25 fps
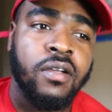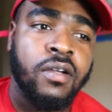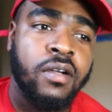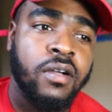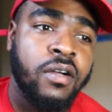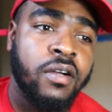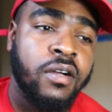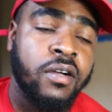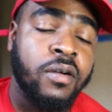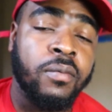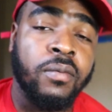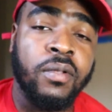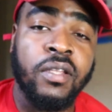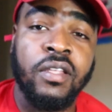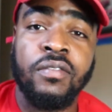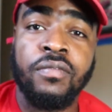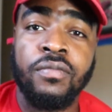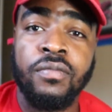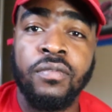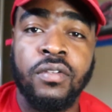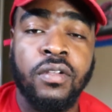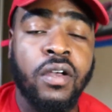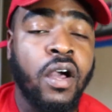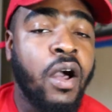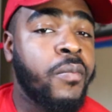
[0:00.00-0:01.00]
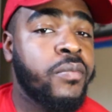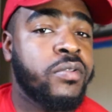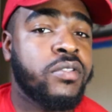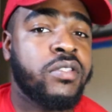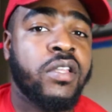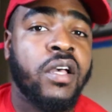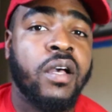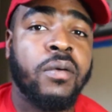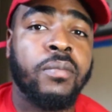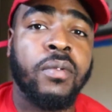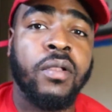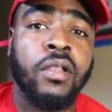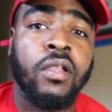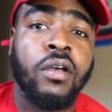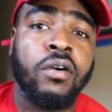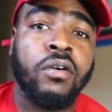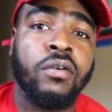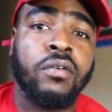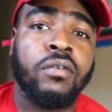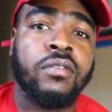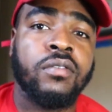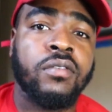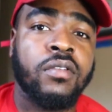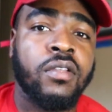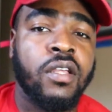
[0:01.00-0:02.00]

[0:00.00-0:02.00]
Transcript: Um, leave comments down below.